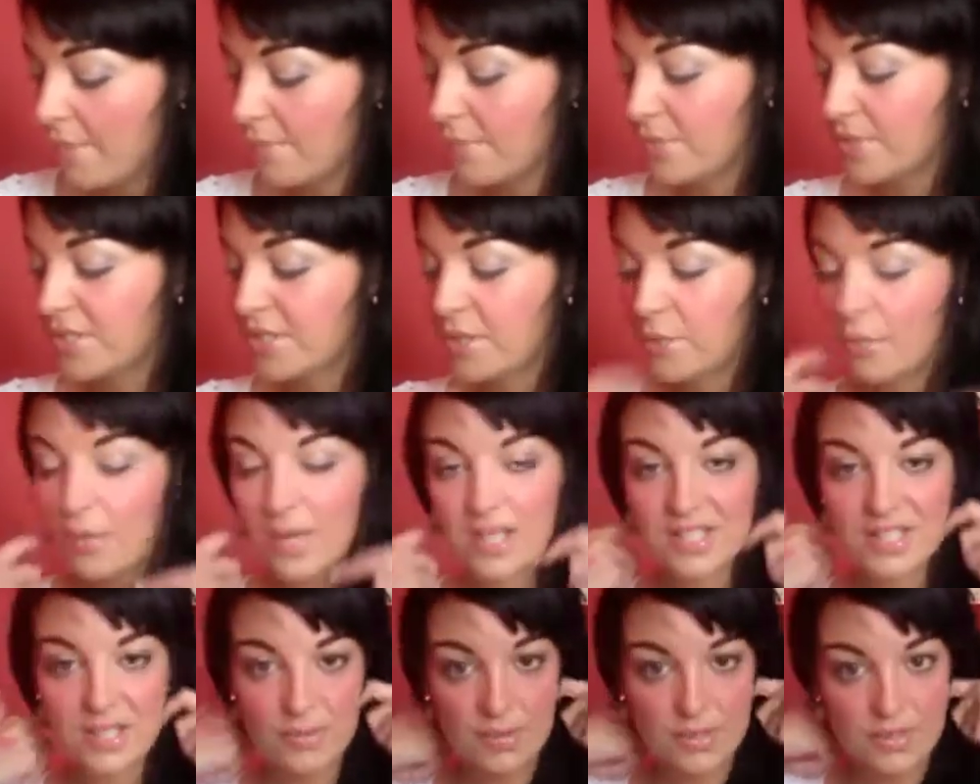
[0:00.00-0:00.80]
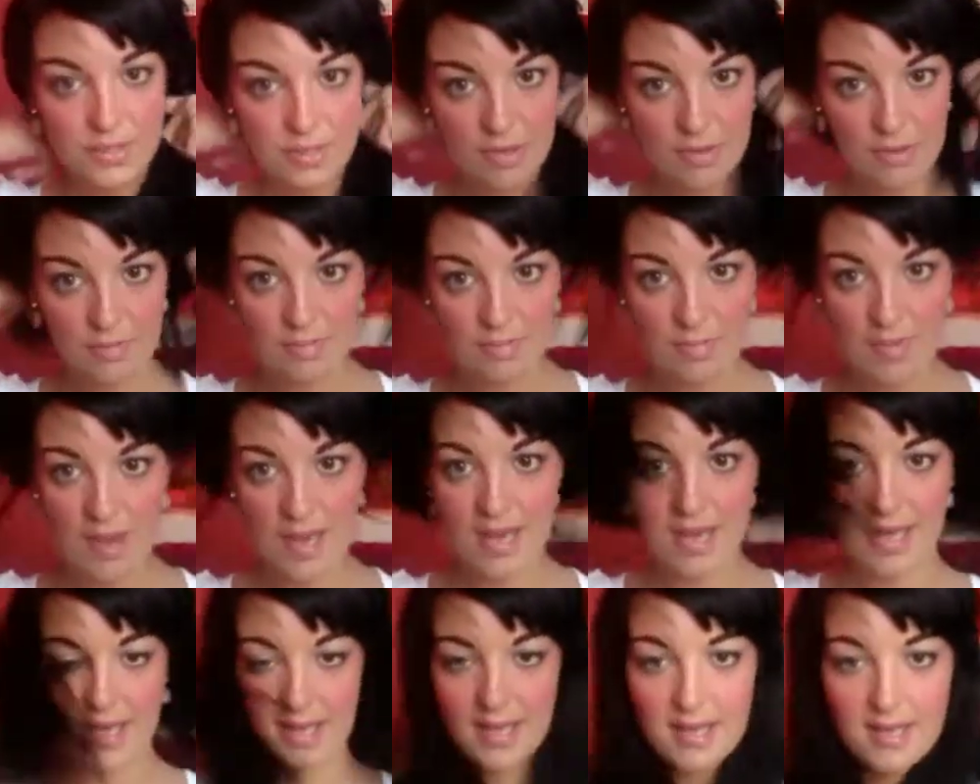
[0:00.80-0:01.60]
So whilst I was doing
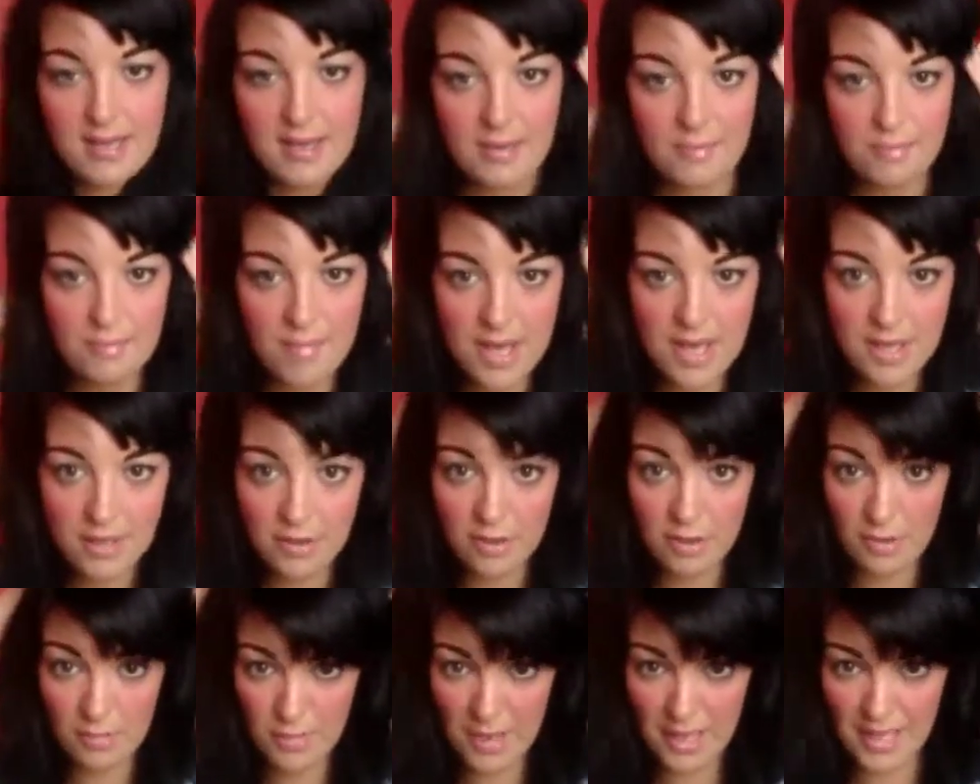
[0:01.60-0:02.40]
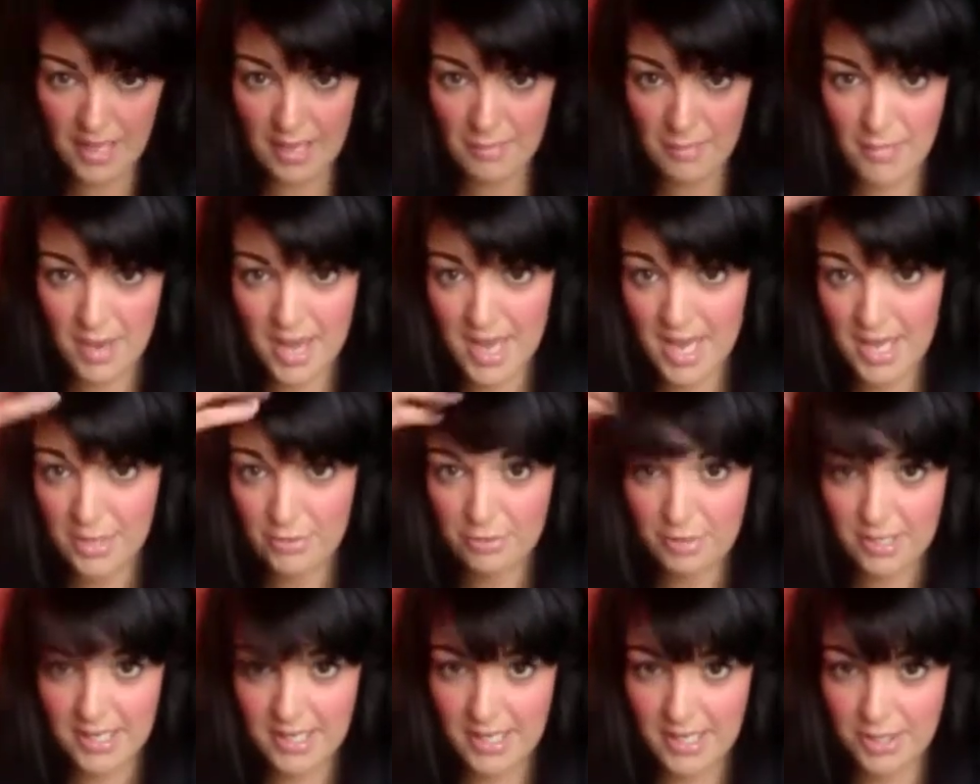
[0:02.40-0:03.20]
my makeup, I let my hair
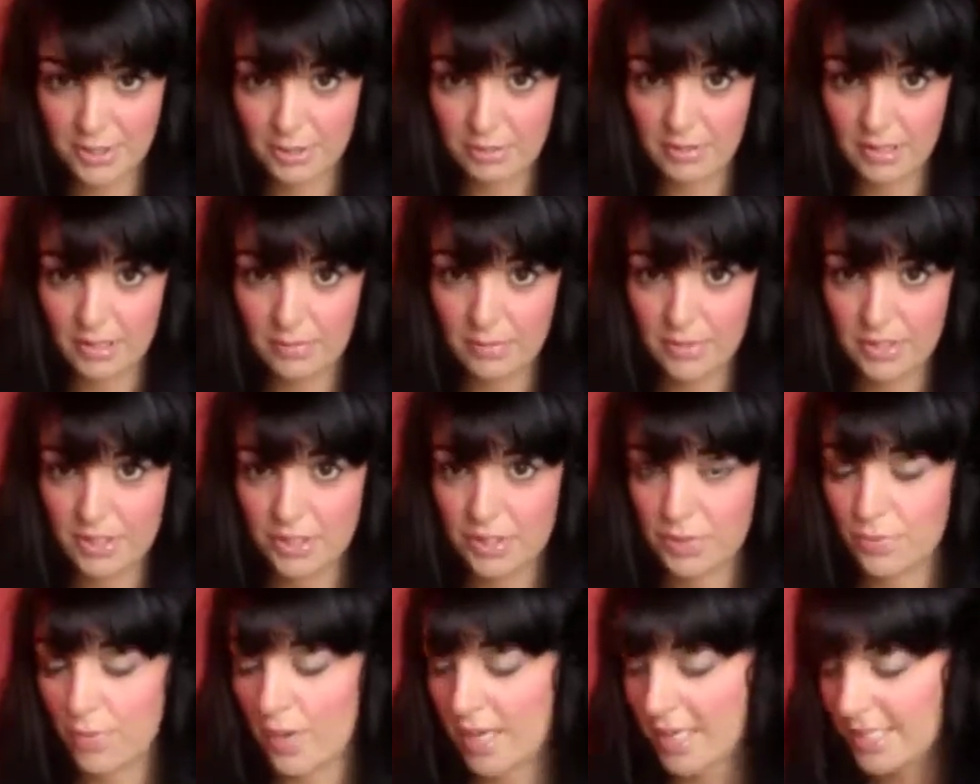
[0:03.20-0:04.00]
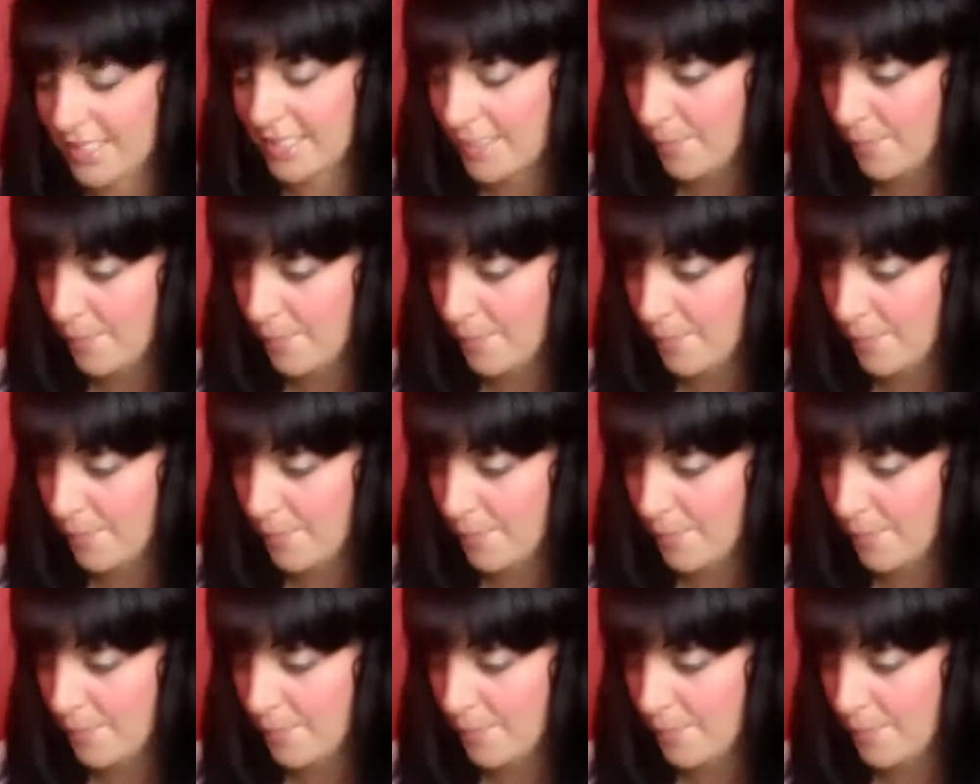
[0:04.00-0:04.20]
dry naturally, which is why it's a